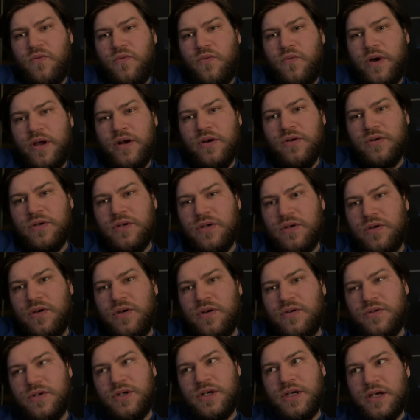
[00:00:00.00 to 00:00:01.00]
why don't you
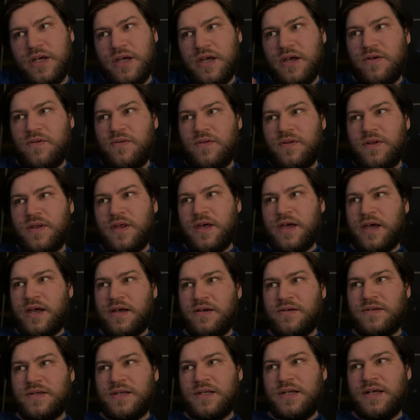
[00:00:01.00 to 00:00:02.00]
go check out the
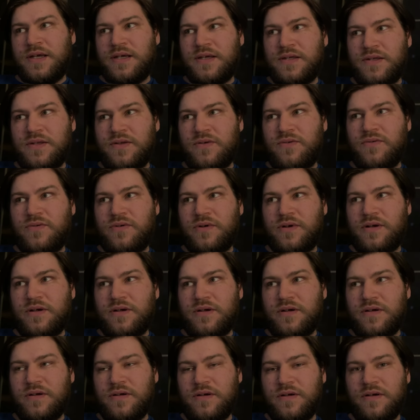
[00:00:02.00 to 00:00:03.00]
house next door
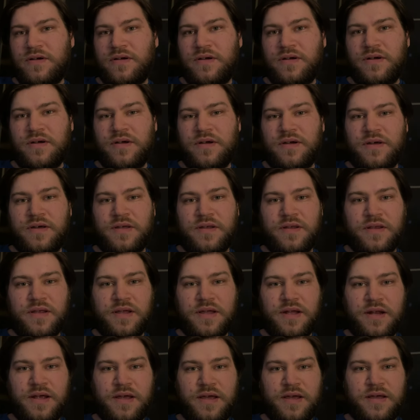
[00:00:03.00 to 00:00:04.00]

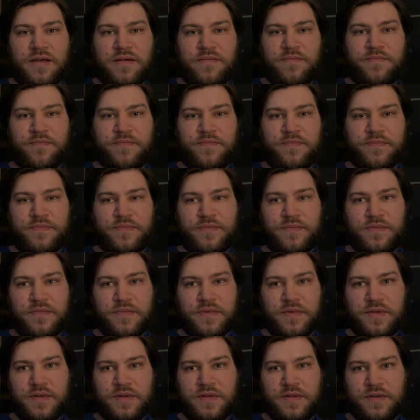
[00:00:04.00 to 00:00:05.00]
that, um,
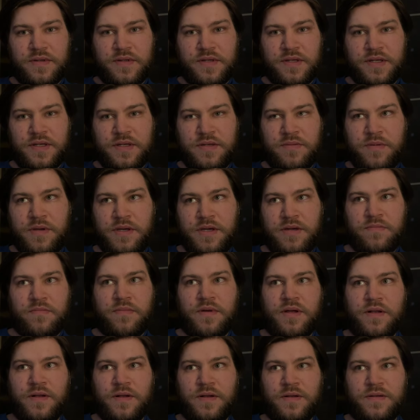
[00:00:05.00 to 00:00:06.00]
is being
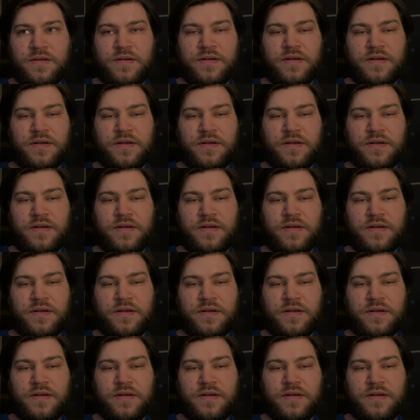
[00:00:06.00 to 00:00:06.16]
built?